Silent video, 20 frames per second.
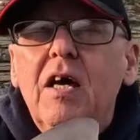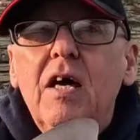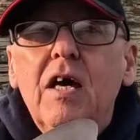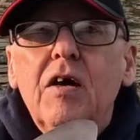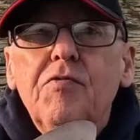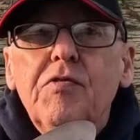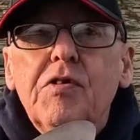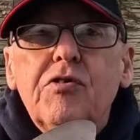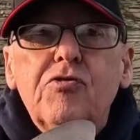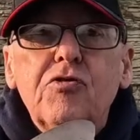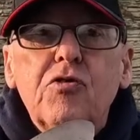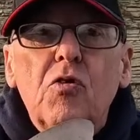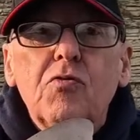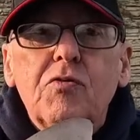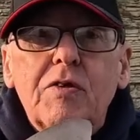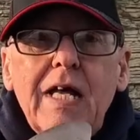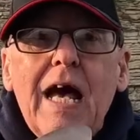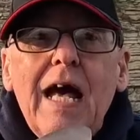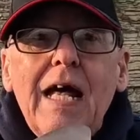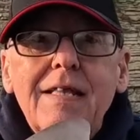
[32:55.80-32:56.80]
And Richard goes,
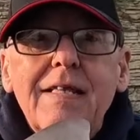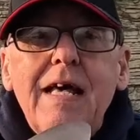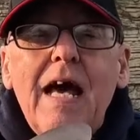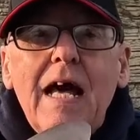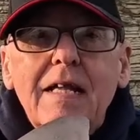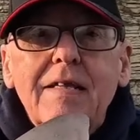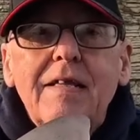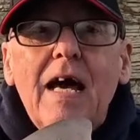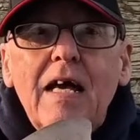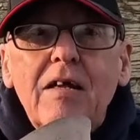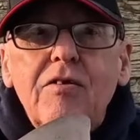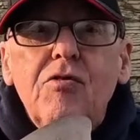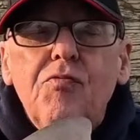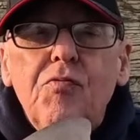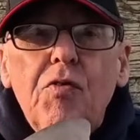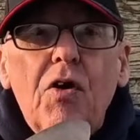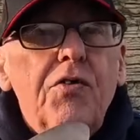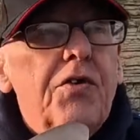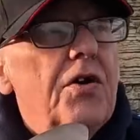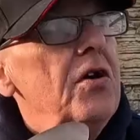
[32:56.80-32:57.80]
Dad, your
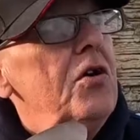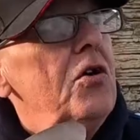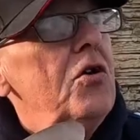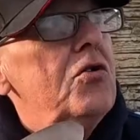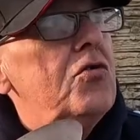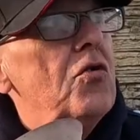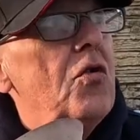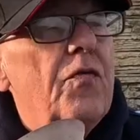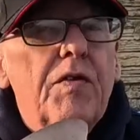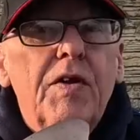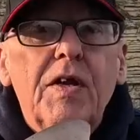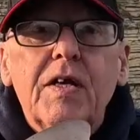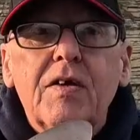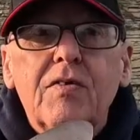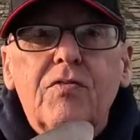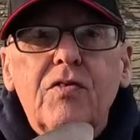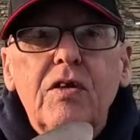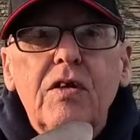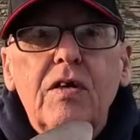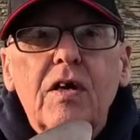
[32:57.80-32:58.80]
rod. I looked over and I could
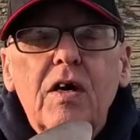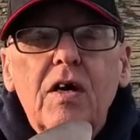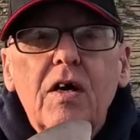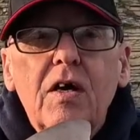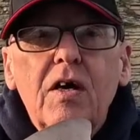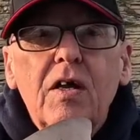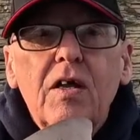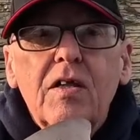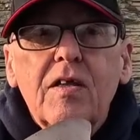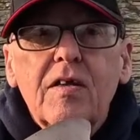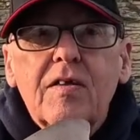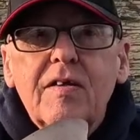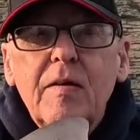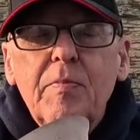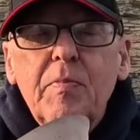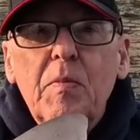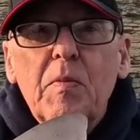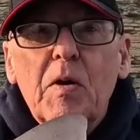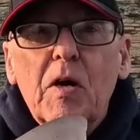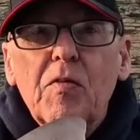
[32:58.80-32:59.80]
see the
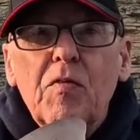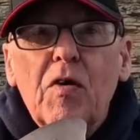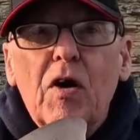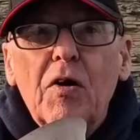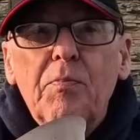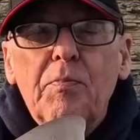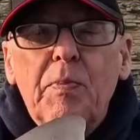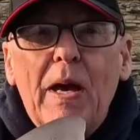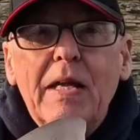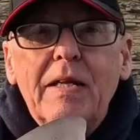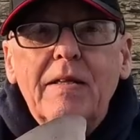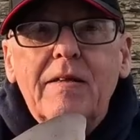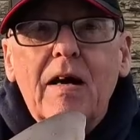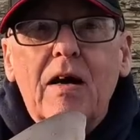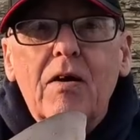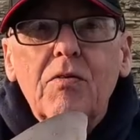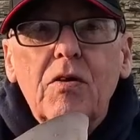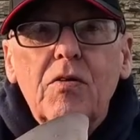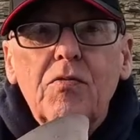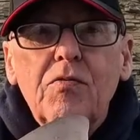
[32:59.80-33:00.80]
tip of my rod bent
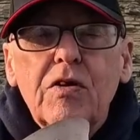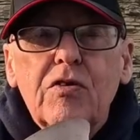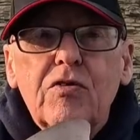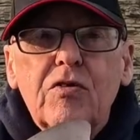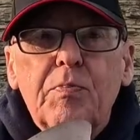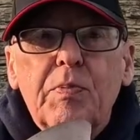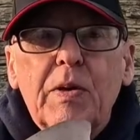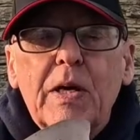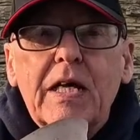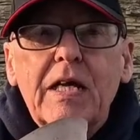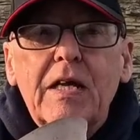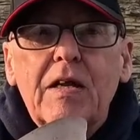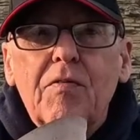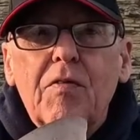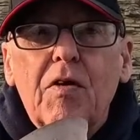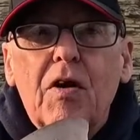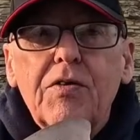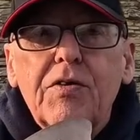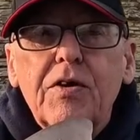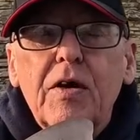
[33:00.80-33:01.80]
down and Richard picking the
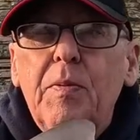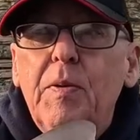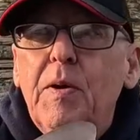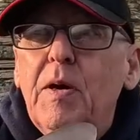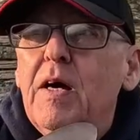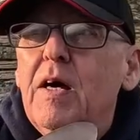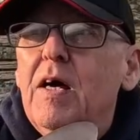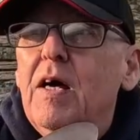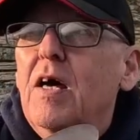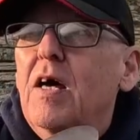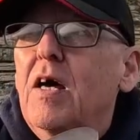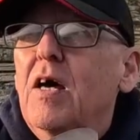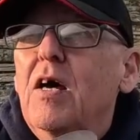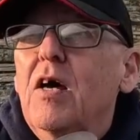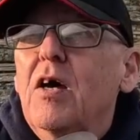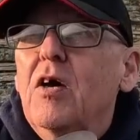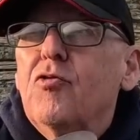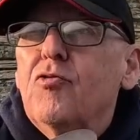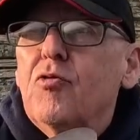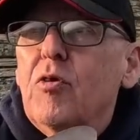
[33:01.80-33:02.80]
rod up.
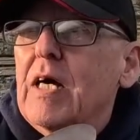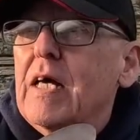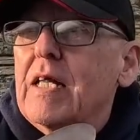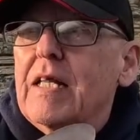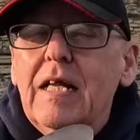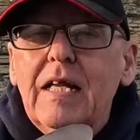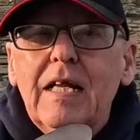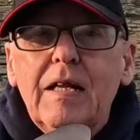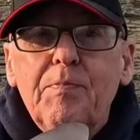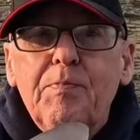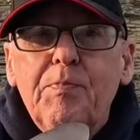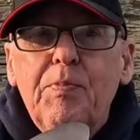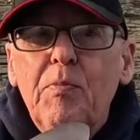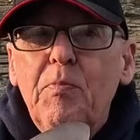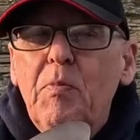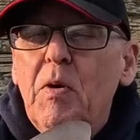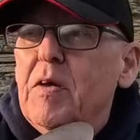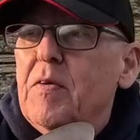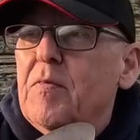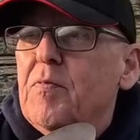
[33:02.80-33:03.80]
So I had to put
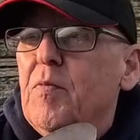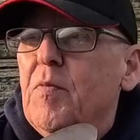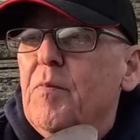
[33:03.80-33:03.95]
my